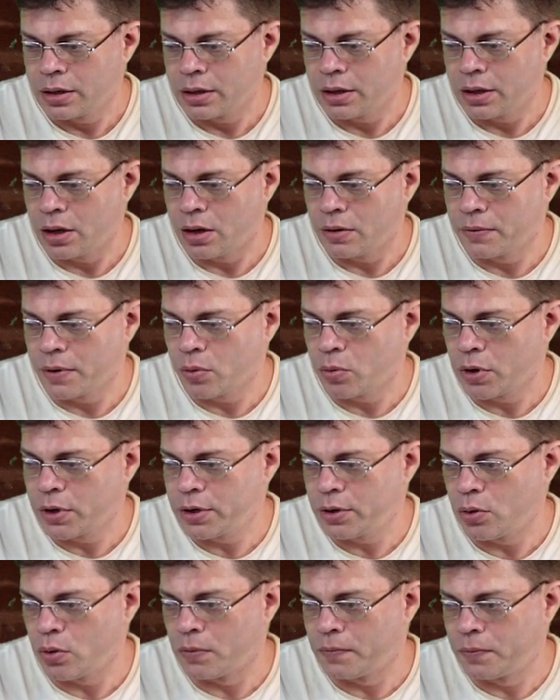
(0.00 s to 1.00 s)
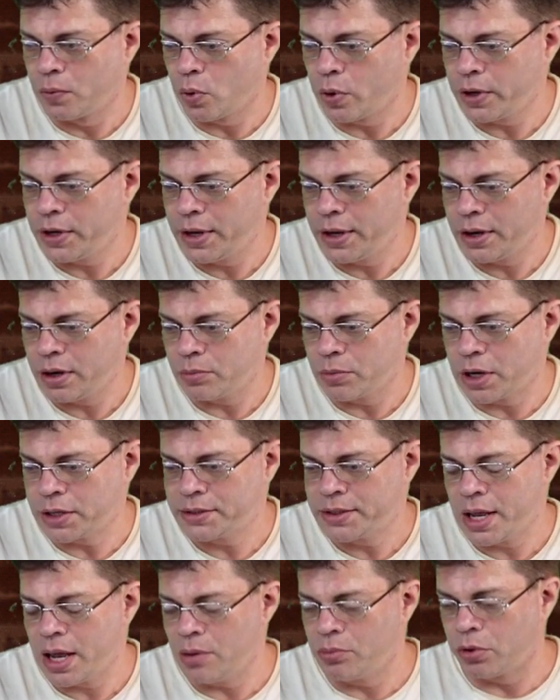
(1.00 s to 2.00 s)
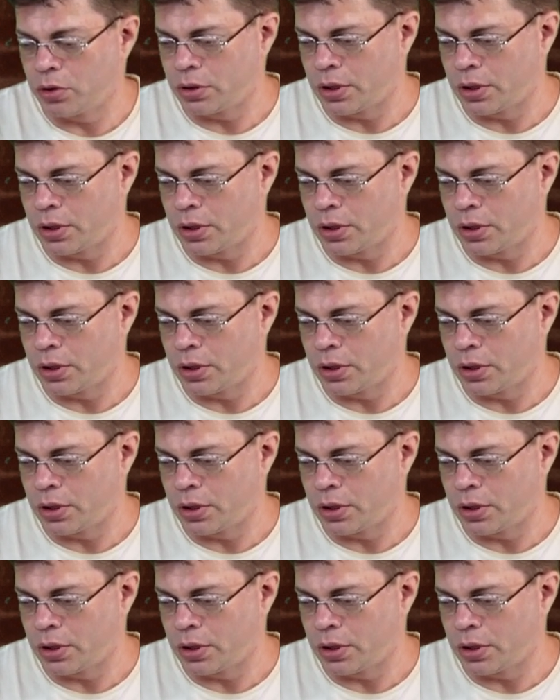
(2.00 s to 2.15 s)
Now, if I wanted to avoid hitting my table